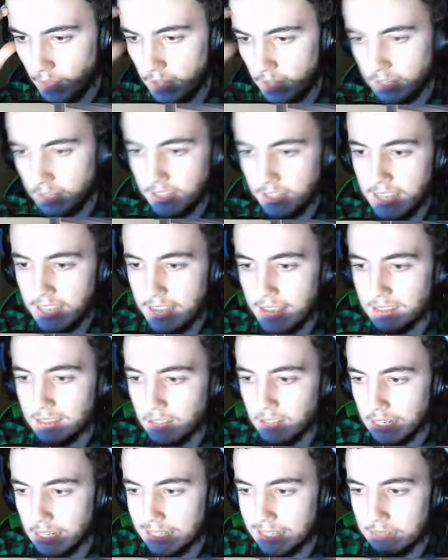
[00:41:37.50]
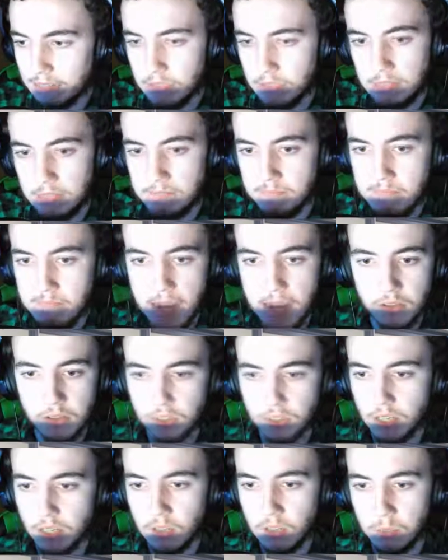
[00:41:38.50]
And at the end, like literally
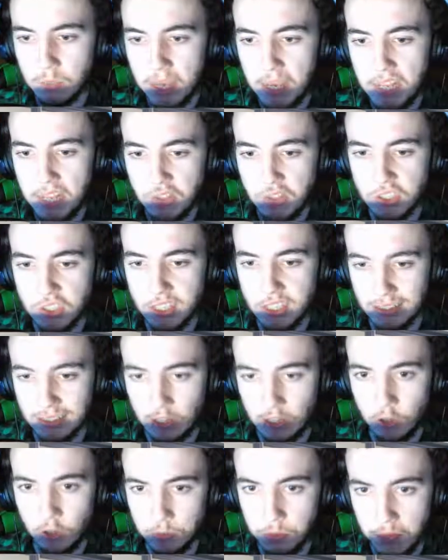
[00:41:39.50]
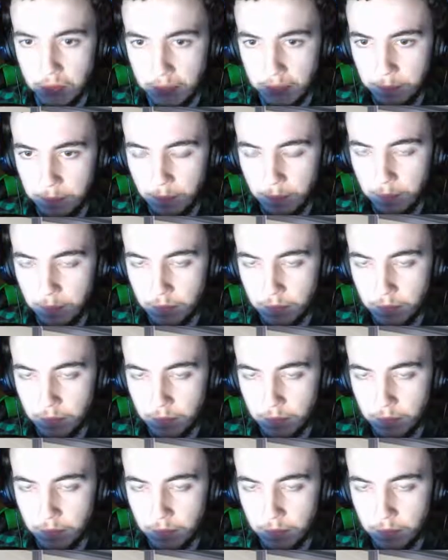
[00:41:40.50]
miles down the page, it said load me.